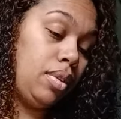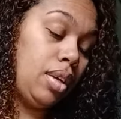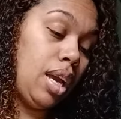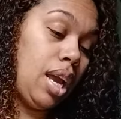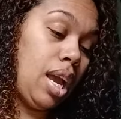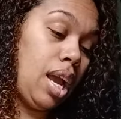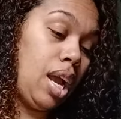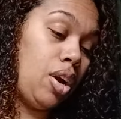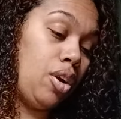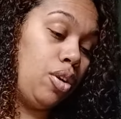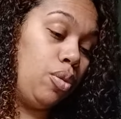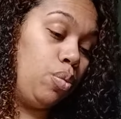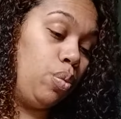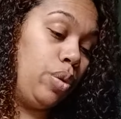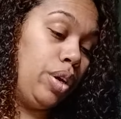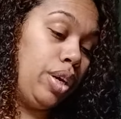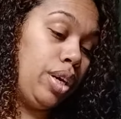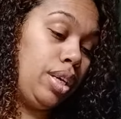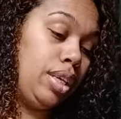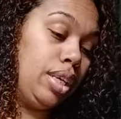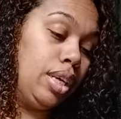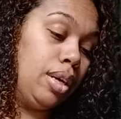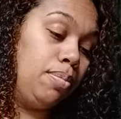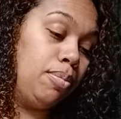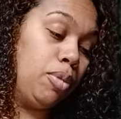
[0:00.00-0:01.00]
I heard
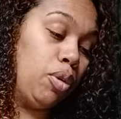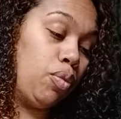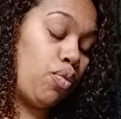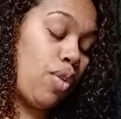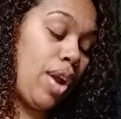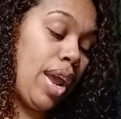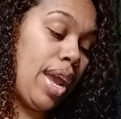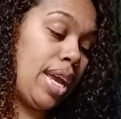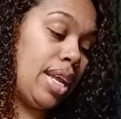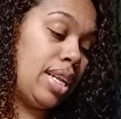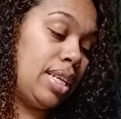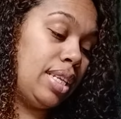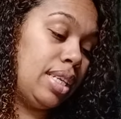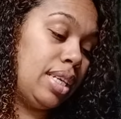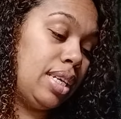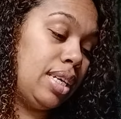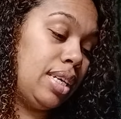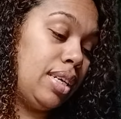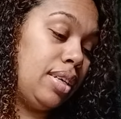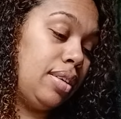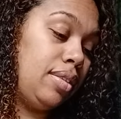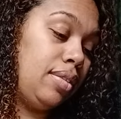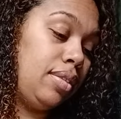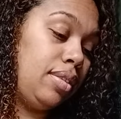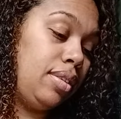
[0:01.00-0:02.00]
William,
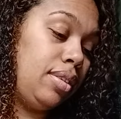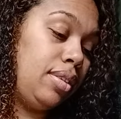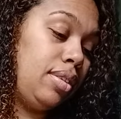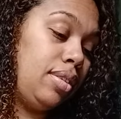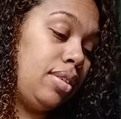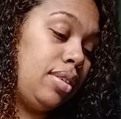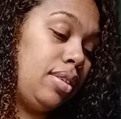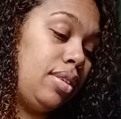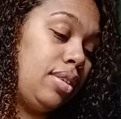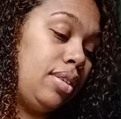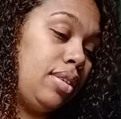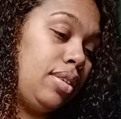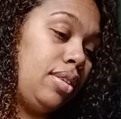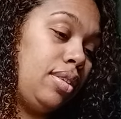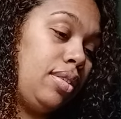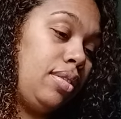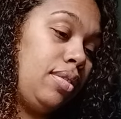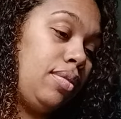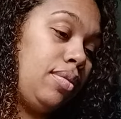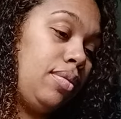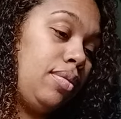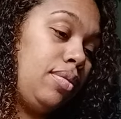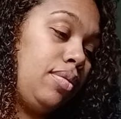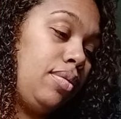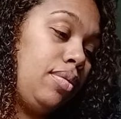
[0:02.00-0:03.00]
Miranda.
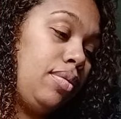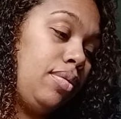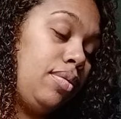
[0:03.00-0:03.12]
Mm.